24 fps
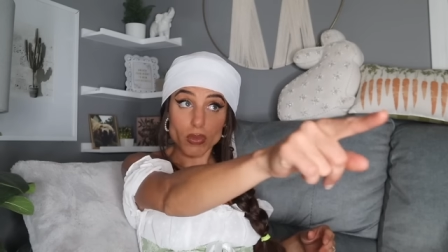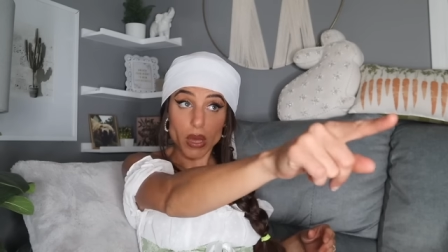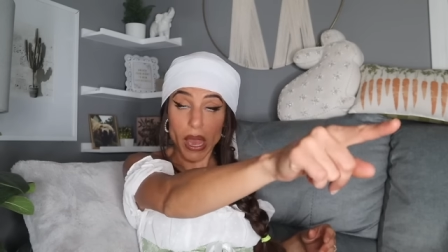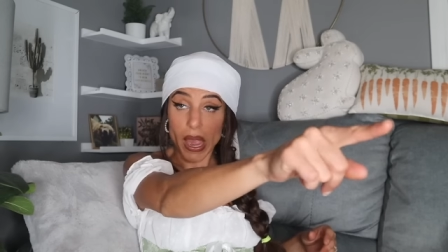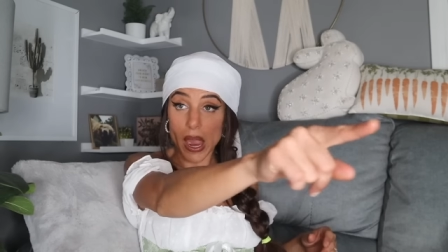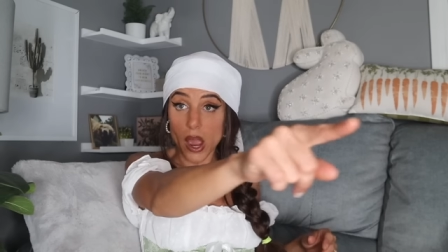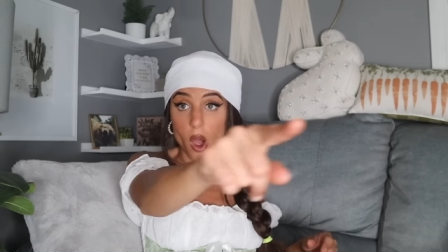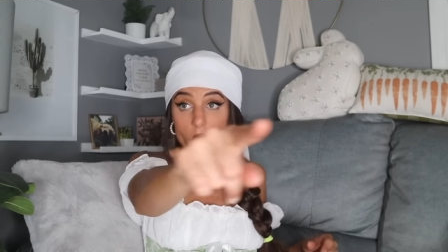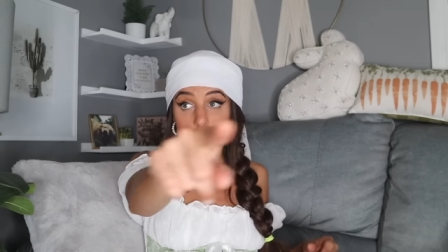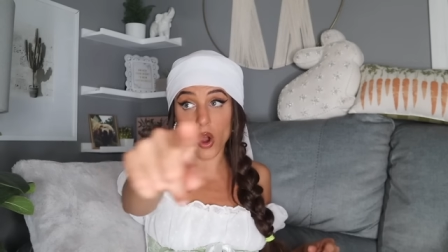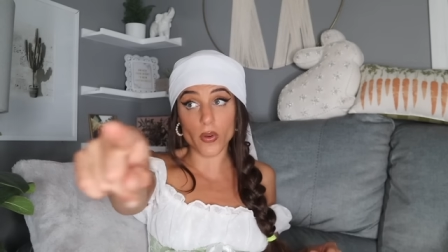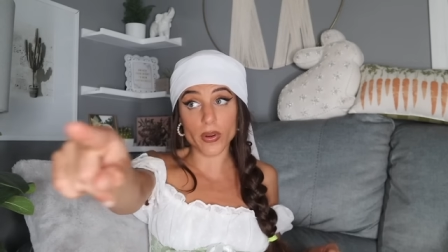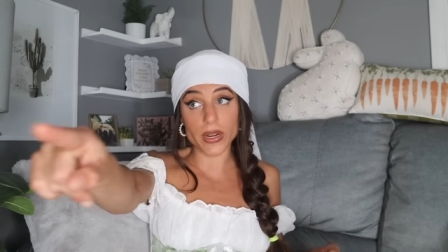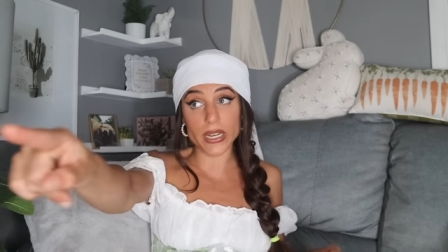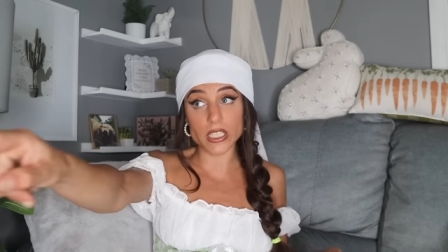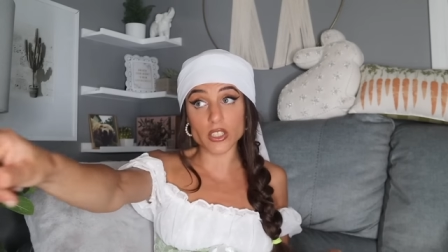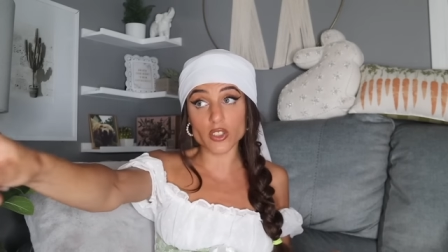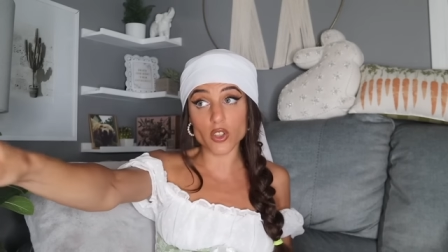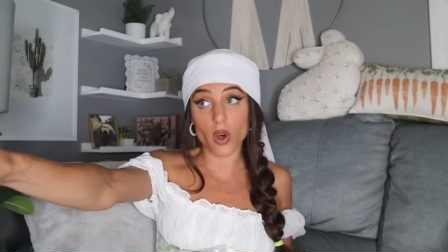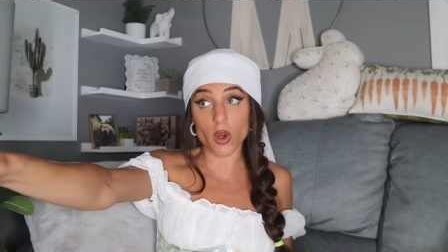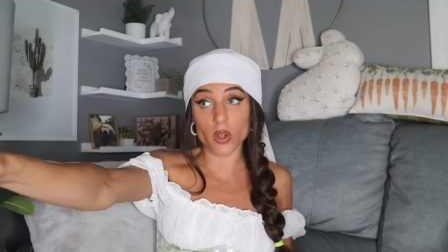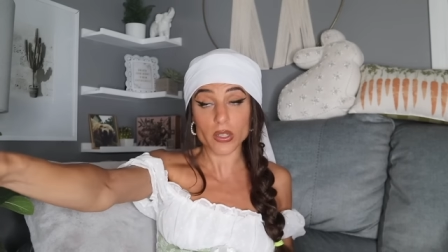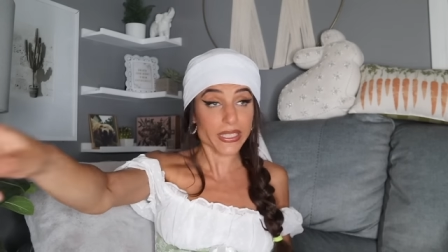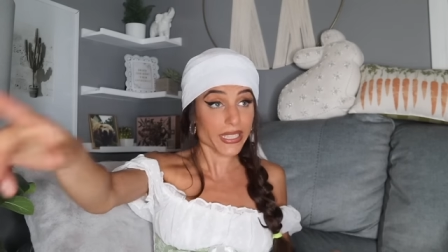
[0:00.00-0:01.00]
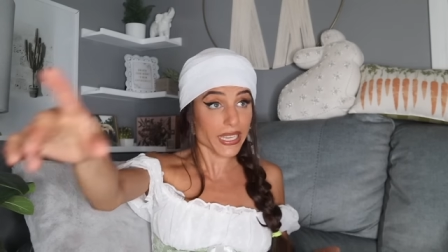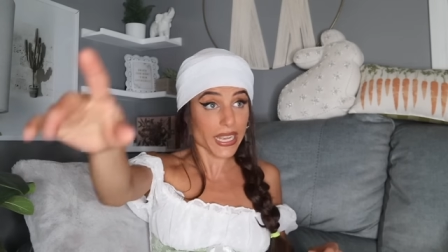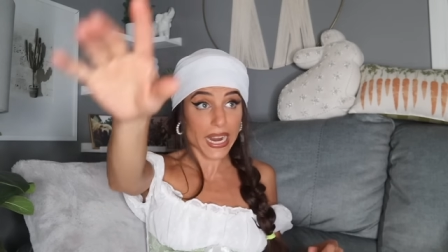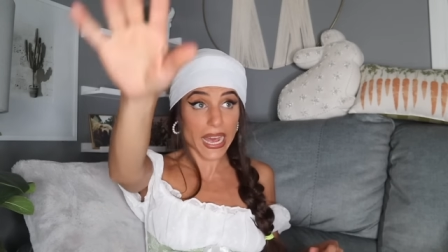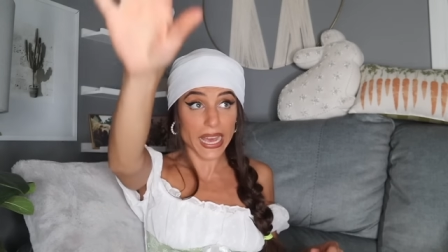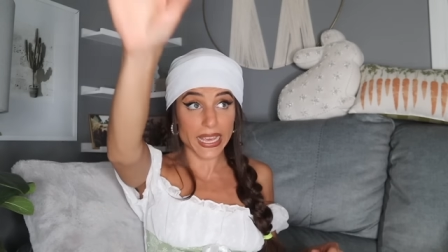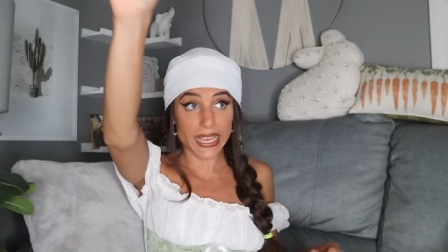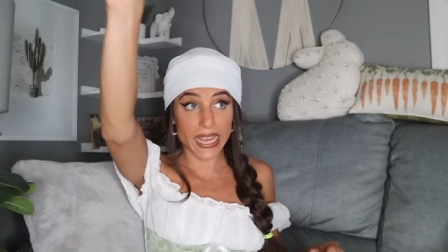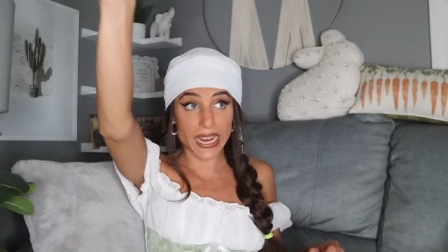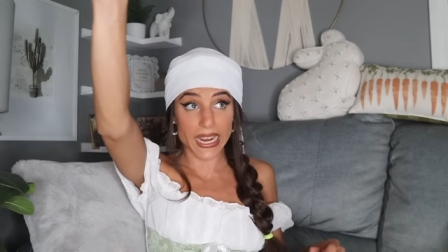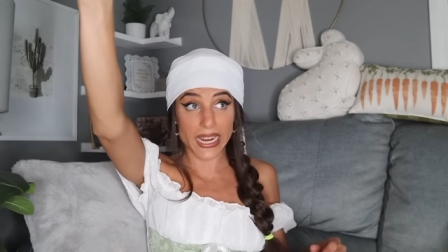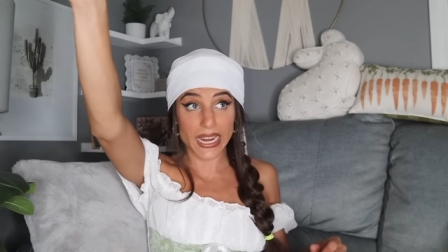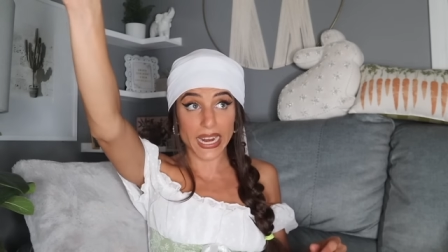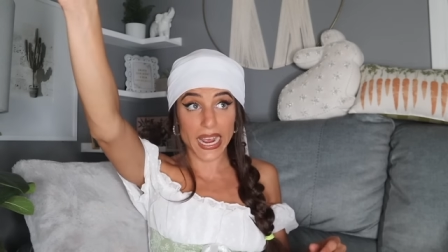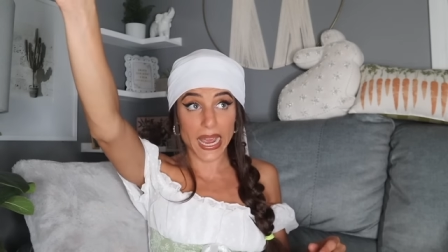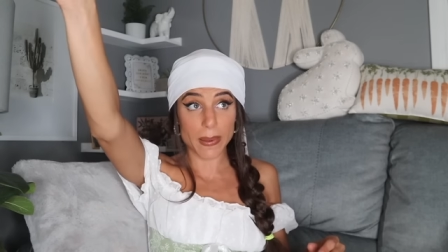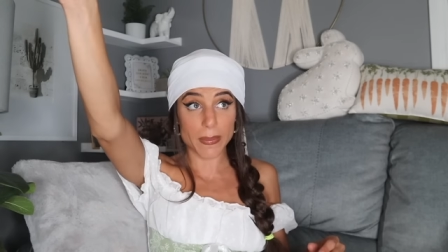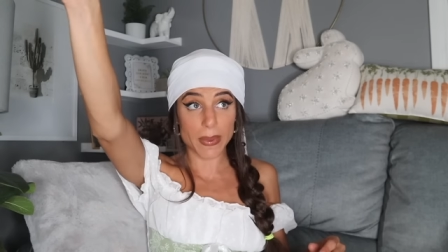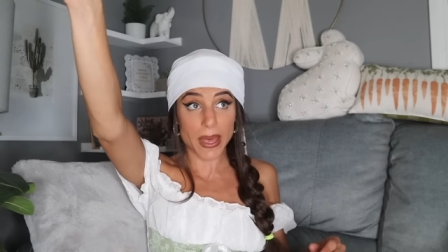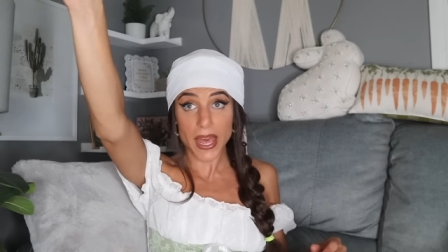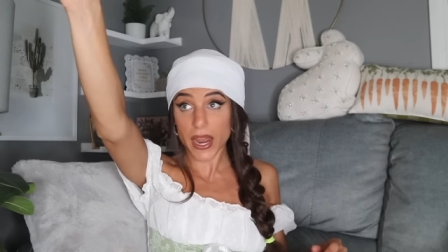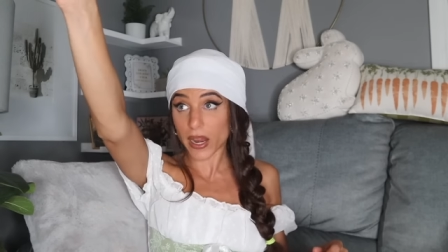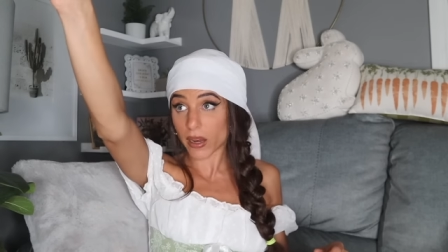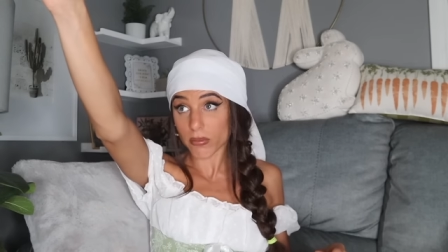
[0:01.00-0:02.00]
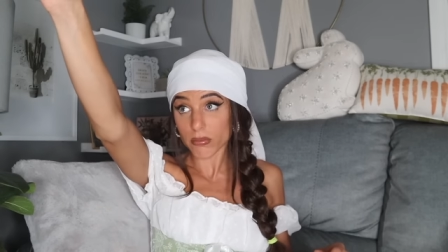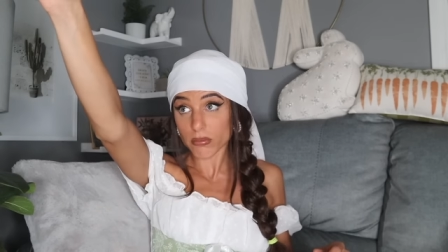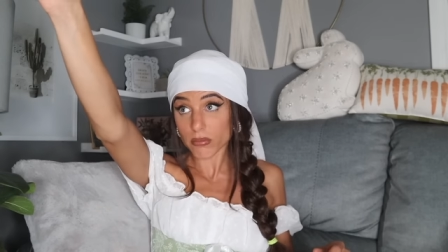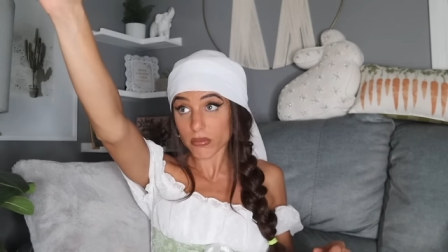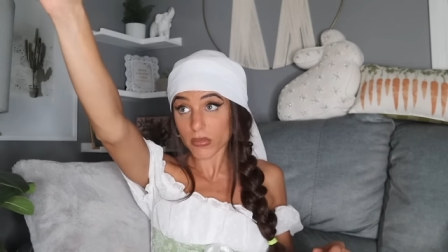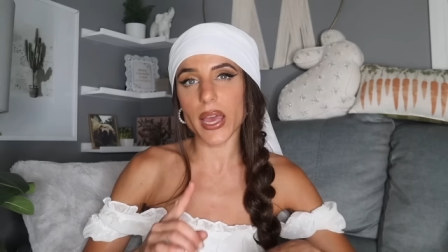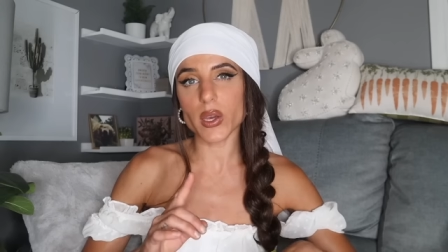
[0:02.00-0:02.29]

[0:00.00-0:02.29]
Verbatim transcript: I already told. Can I get an amen?